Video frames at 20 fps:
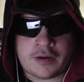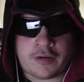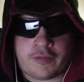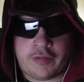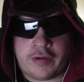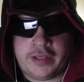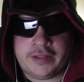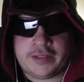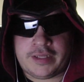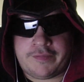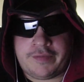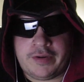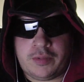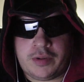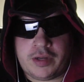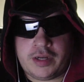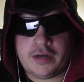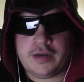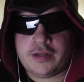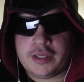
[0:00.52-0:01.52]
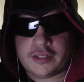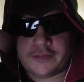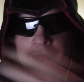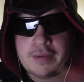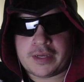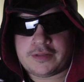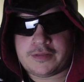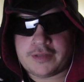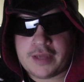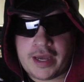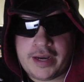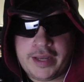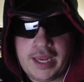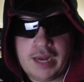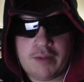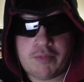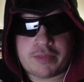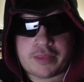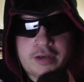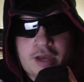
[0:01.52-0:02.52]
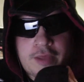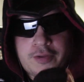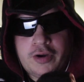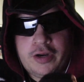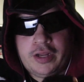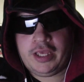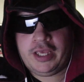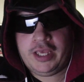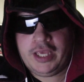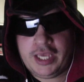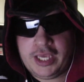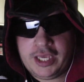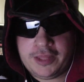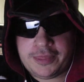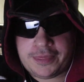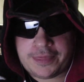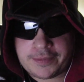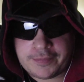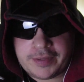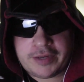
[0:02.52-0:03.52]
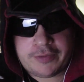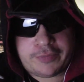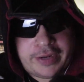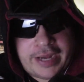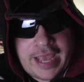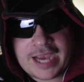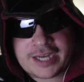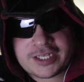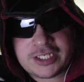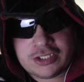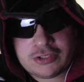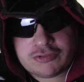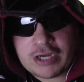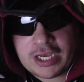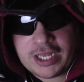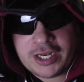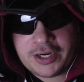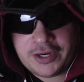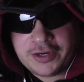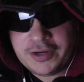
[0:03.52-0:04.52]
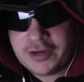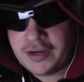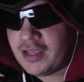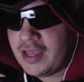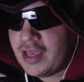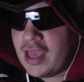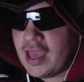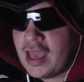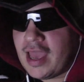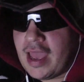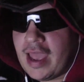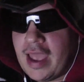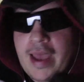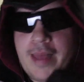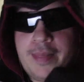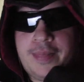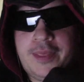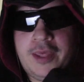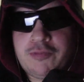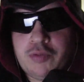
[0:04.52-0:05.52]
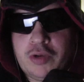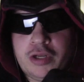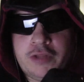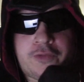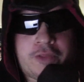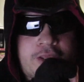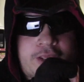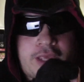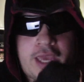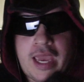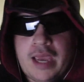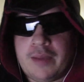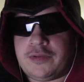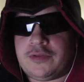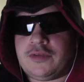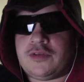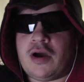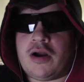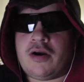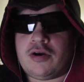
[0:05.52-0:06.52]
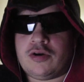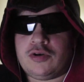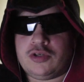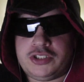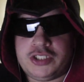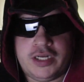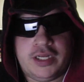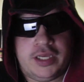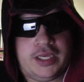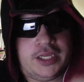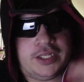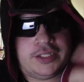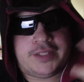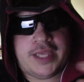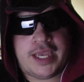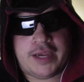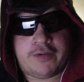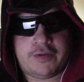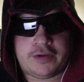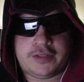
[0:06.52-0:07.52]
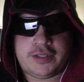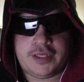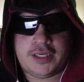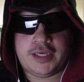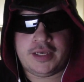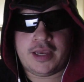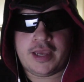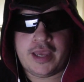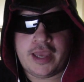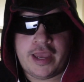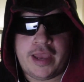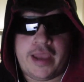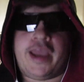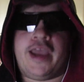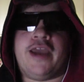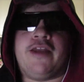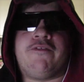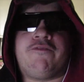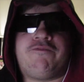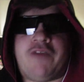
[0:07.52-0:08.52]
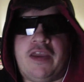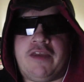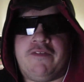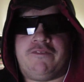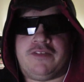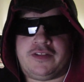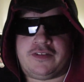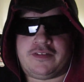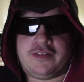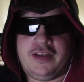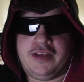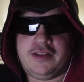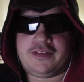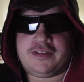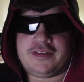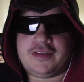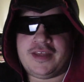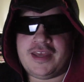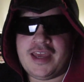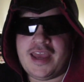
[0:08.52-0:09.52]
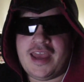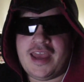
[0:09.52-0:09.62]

Greetings everyone, it's Mecha-san here with another E3 reaction trailer, and this one is for the game Star Ocean Integrity and Faithlessness.